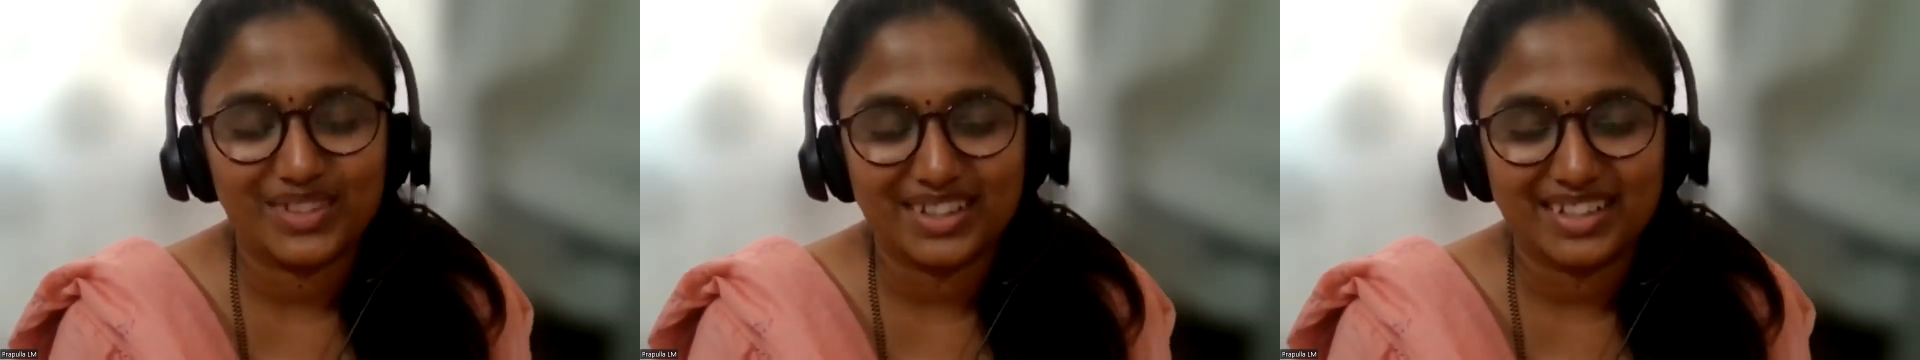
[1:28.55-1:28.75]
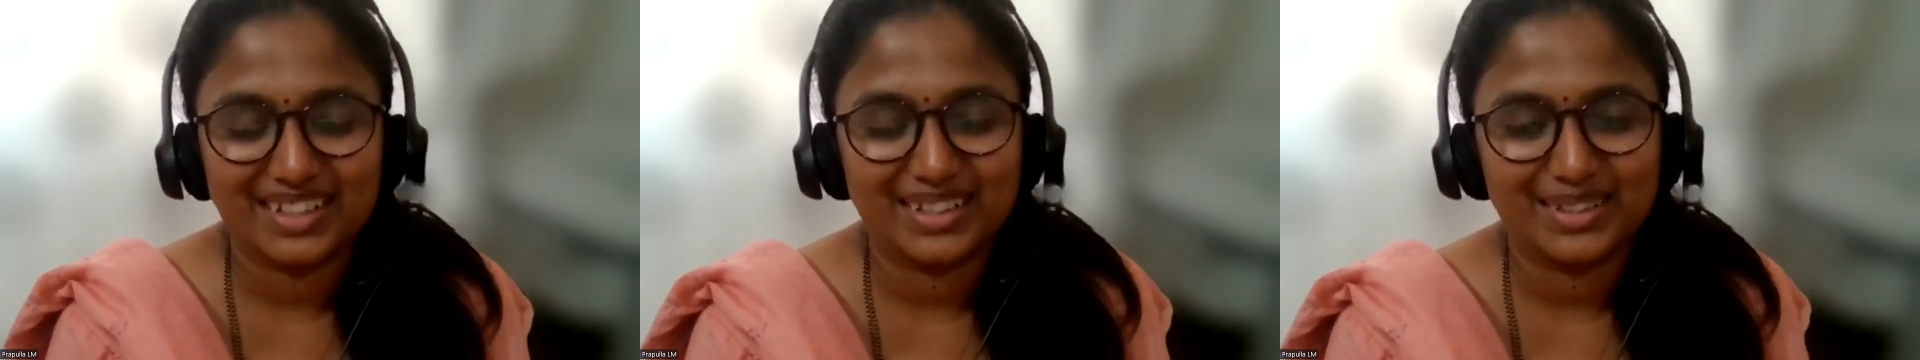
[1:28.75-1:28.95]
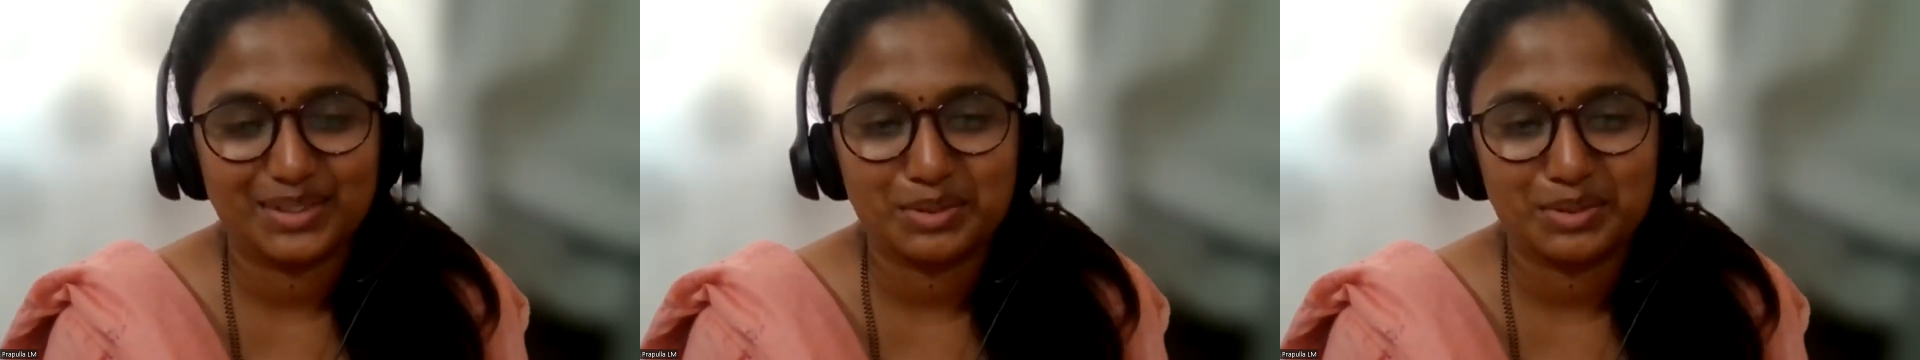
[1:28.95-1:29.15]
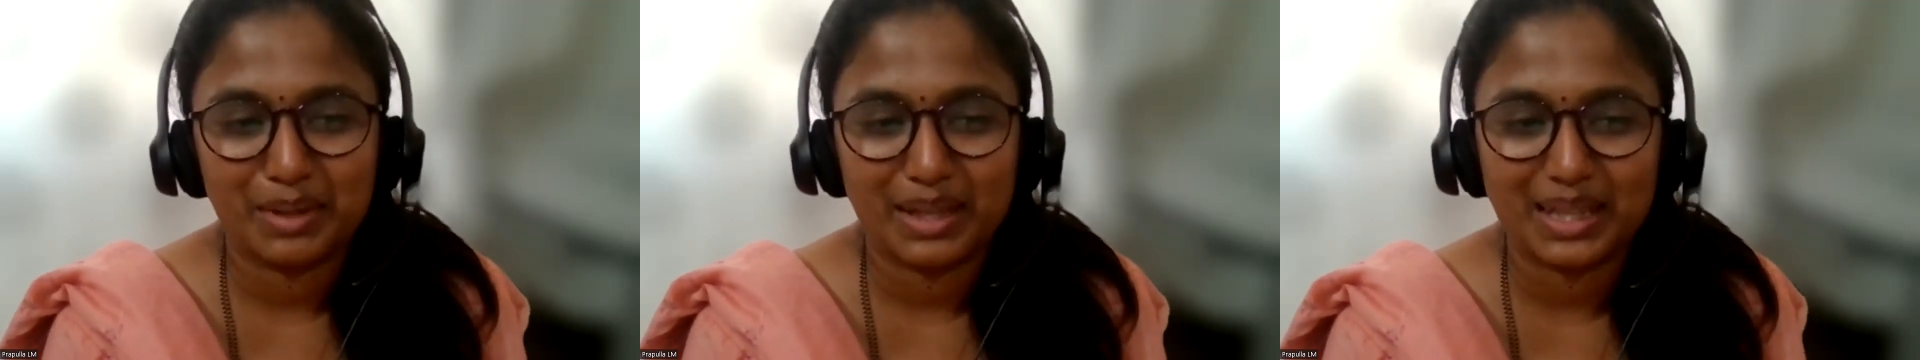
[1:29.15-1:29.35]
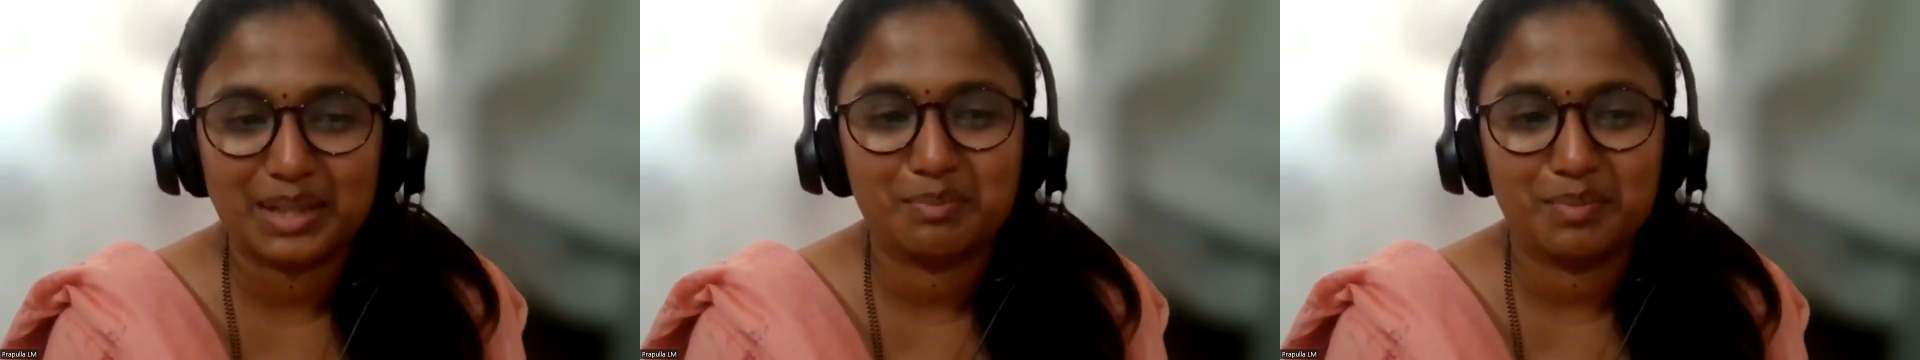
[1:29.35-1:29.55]
to
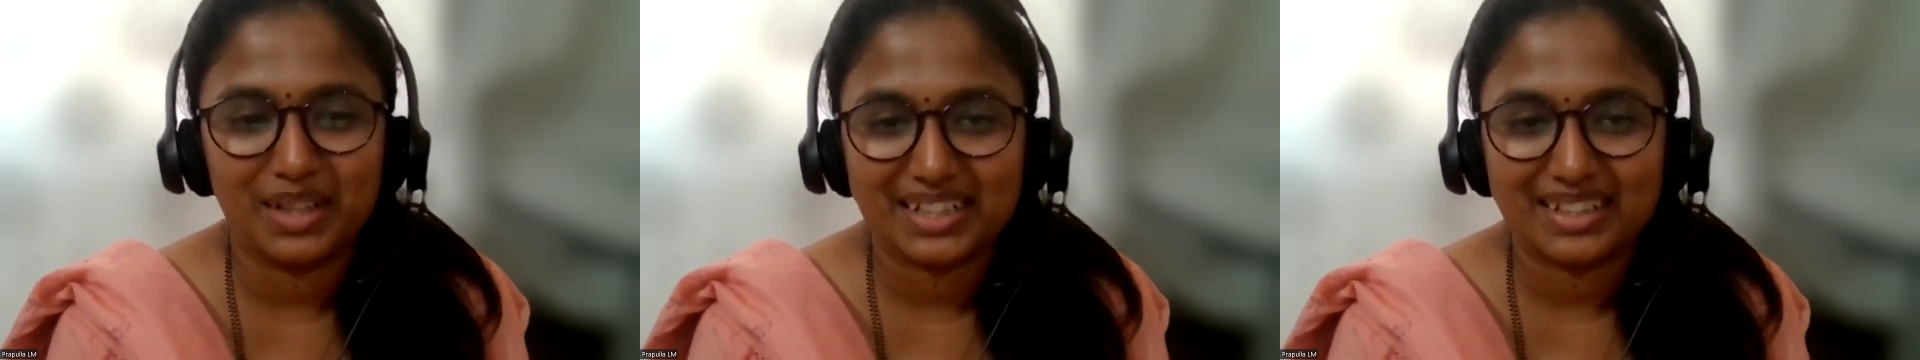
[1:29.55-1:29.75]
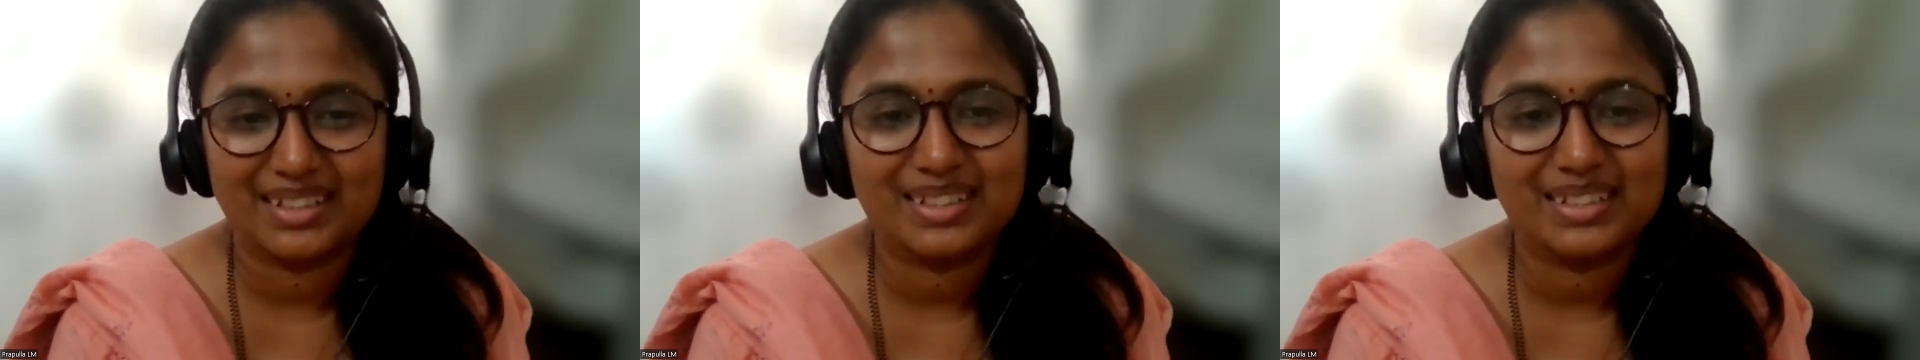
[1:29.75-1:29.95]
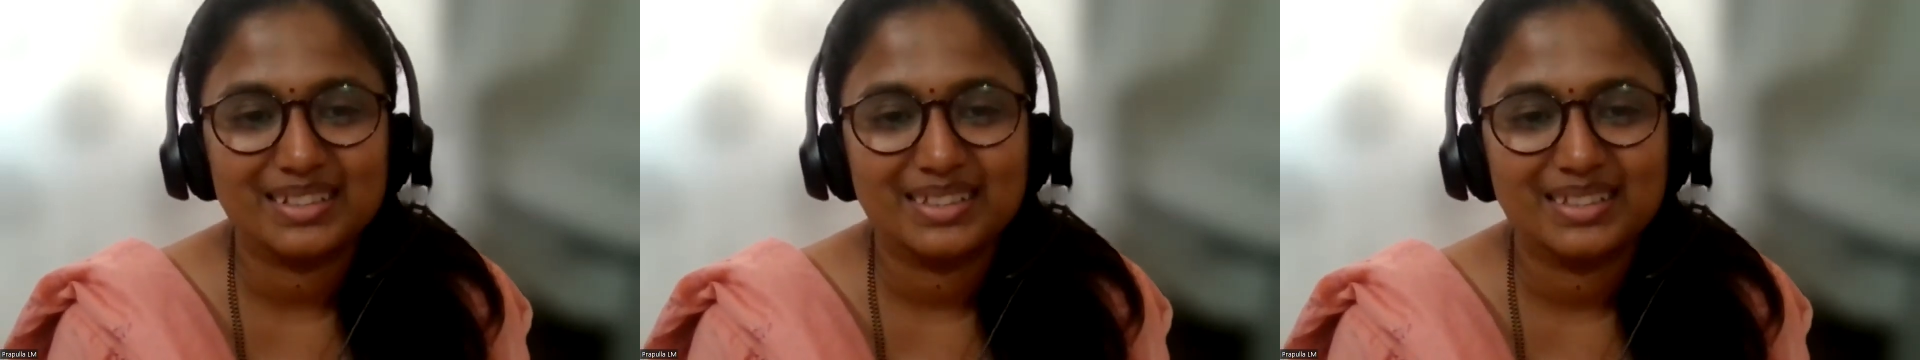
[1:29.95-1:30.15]
make it better,